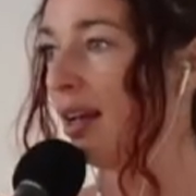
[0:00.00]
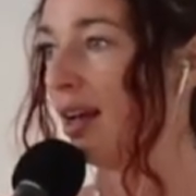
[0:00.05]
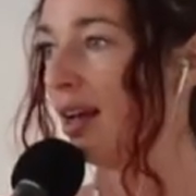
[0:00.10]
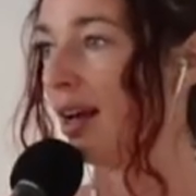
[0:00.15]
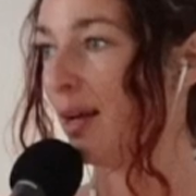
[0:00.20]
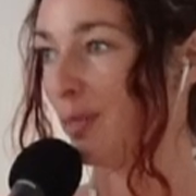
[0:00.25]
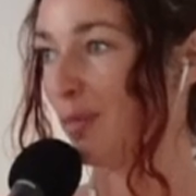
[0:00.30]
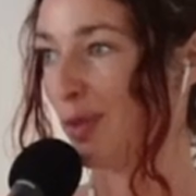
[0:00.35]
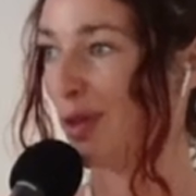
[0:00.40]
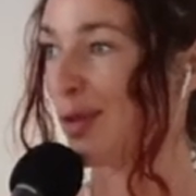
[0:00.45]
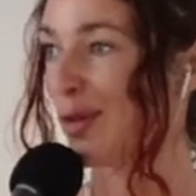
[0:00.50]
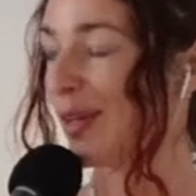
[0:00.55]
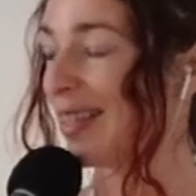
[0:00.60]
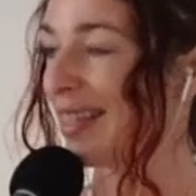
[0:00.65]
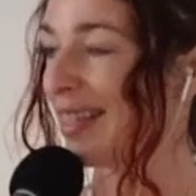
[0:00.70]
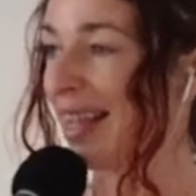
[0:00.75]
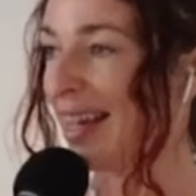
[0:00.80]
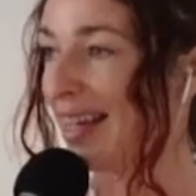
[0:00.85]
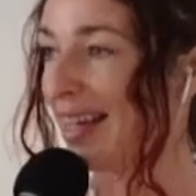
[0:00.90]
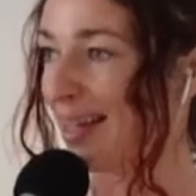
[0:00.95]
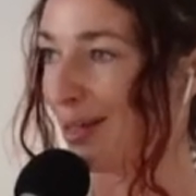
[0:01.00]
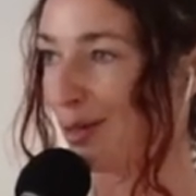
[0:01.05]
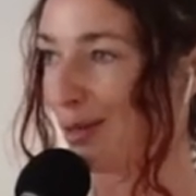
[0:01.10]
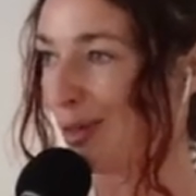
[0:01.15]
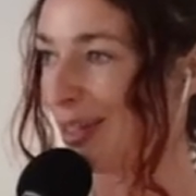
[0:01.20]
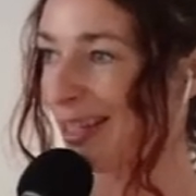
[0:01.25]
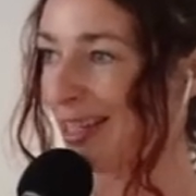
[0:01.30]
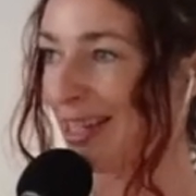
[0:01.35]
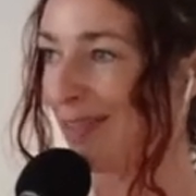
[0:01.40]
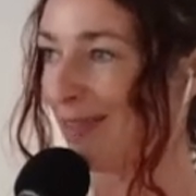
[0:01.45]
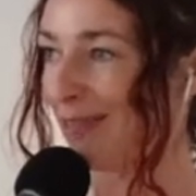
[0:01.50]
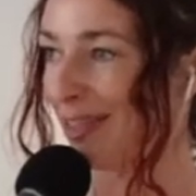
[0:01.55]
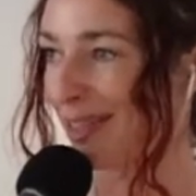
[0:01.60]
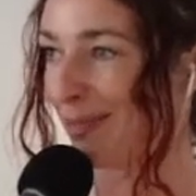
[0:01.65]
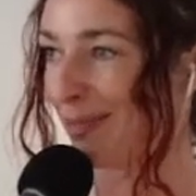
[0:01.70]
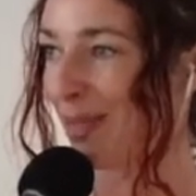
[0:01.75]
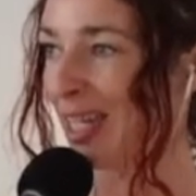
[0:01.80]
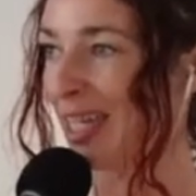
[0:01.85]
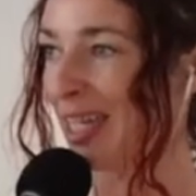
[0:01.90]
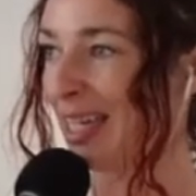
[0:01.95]
I'm so excited to receive
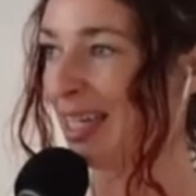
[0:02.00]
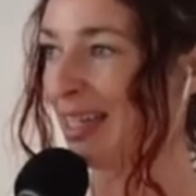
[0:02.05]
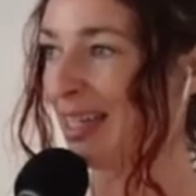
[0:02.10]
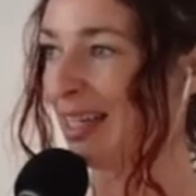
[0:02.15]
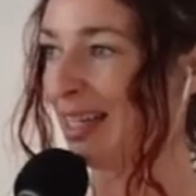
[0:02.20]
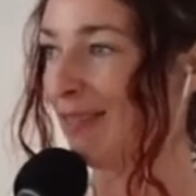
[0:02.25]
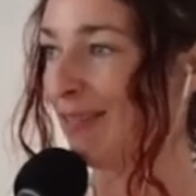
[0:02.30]
this money.